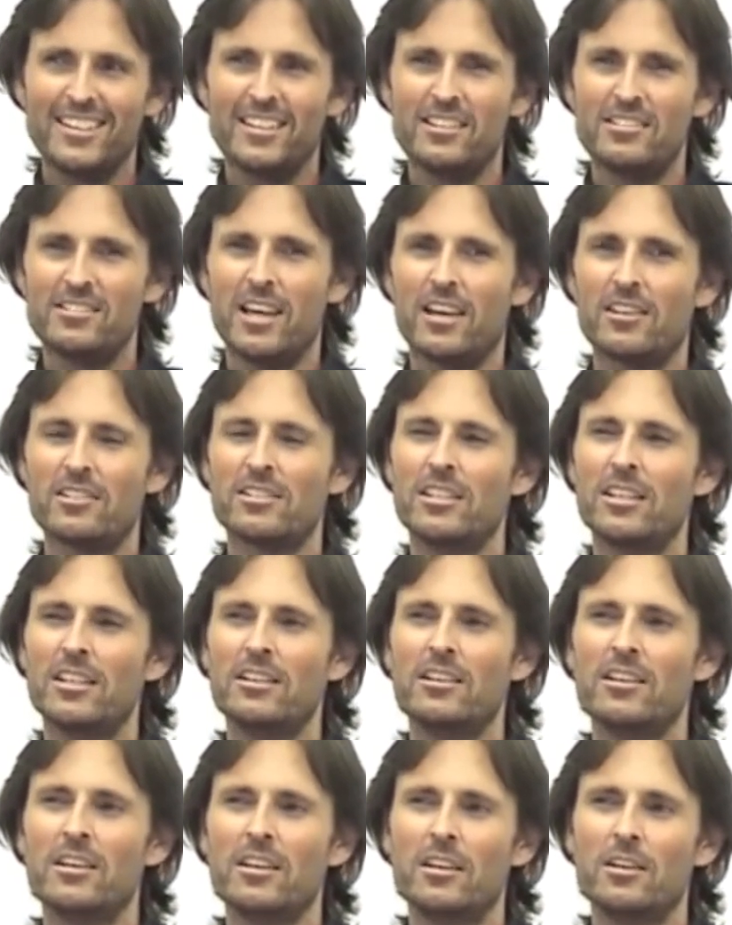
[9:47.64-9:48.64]
It's
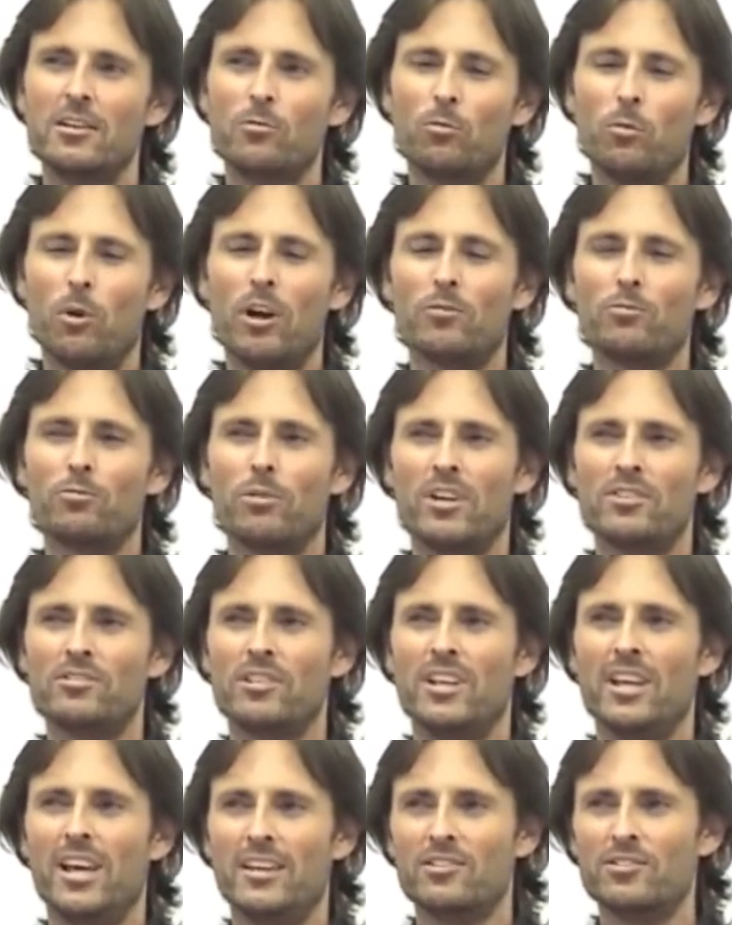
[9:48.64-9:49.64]
actually what
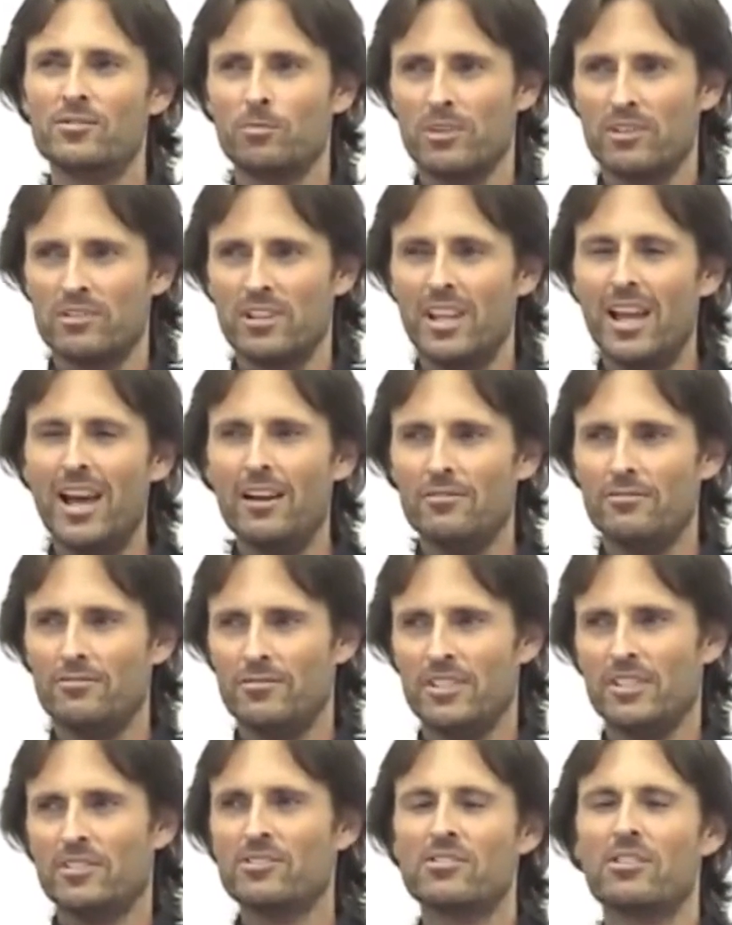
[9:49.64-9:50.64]
resonates with love
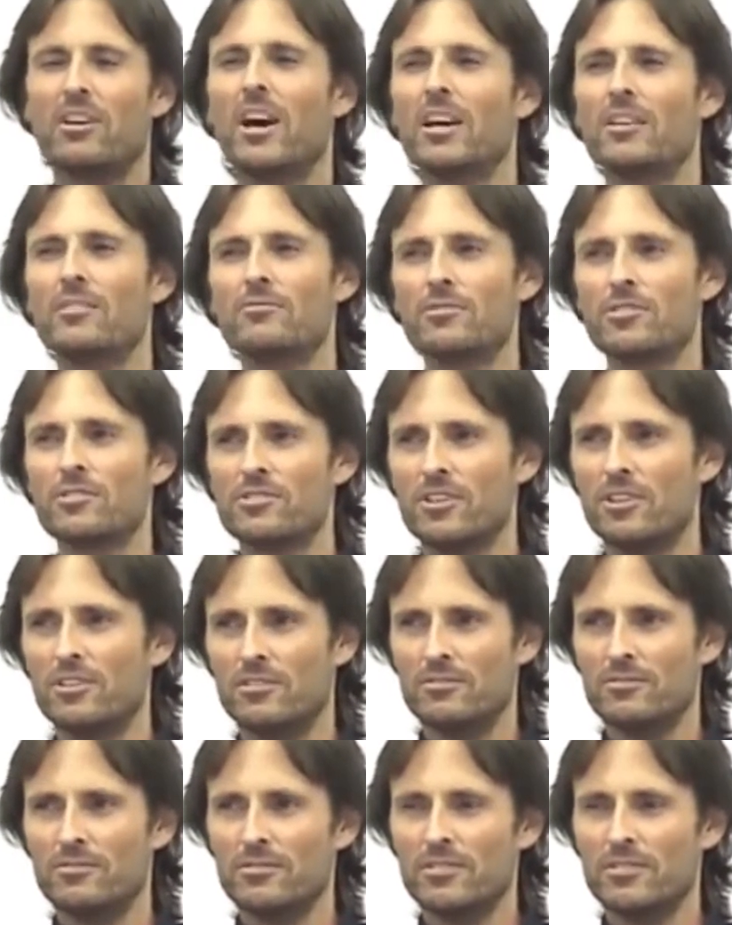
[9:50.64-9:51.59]
inside of yourself.